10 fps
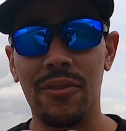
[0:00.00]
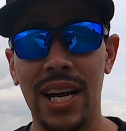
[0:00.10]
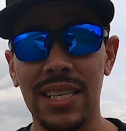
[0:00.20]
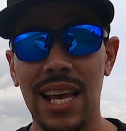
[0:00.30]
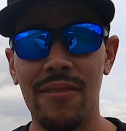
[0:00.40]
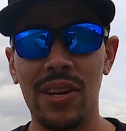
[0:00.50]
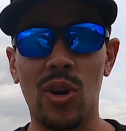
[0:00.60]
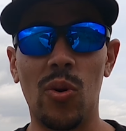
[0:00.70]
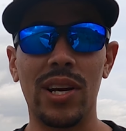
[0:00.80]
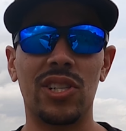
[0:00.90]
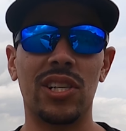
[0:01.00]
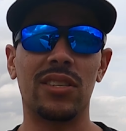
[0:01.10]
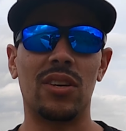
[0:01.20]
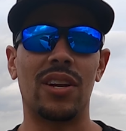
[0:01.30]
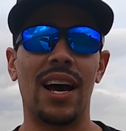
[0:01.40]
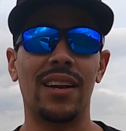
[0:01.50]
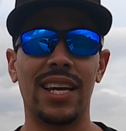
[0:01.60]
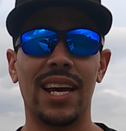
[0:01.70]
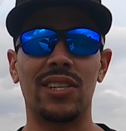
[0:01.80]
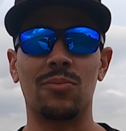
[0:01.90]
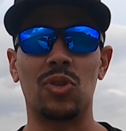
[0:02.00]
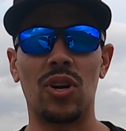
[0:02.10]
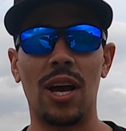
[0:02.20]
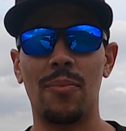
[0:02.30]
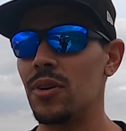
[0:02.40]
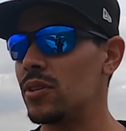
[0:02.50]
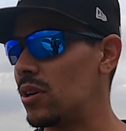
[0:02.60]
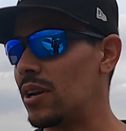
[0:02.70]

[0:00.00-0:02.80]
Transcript: If you guys have any questions on how to catch some stripers,